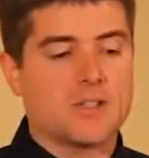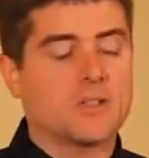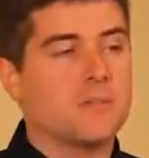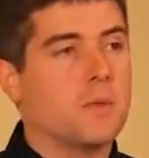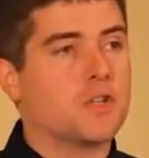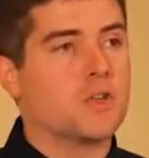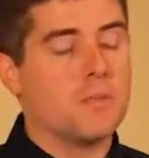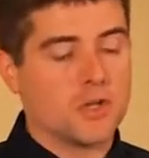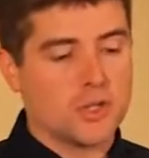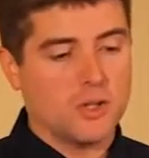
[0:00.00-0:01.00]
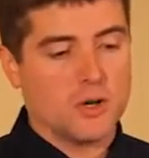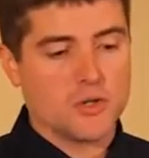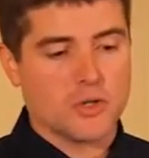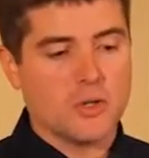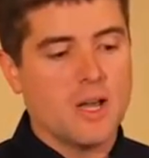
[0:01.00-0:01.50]
just much, much
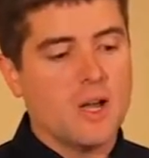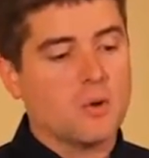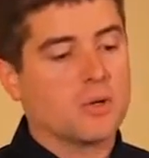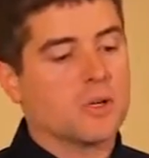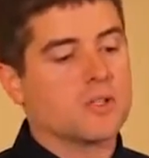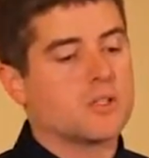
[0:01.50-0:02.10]
larger. We're going